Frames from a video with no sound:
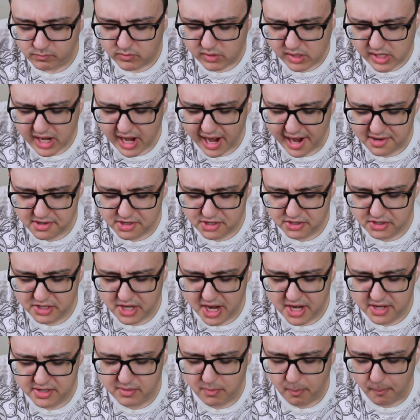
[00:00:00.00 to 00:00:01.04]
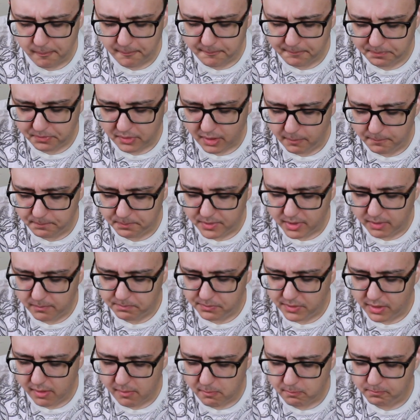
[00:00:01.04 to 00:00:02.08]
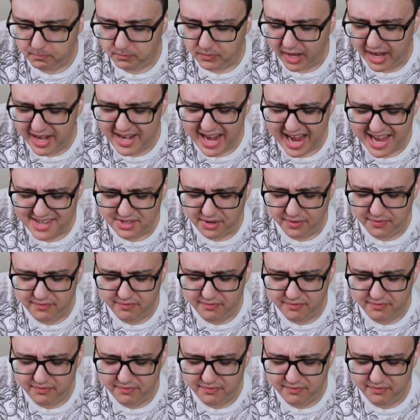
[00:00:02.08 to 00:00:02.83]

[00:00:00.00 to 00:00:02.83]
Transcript: Yeah, I just taste. It has a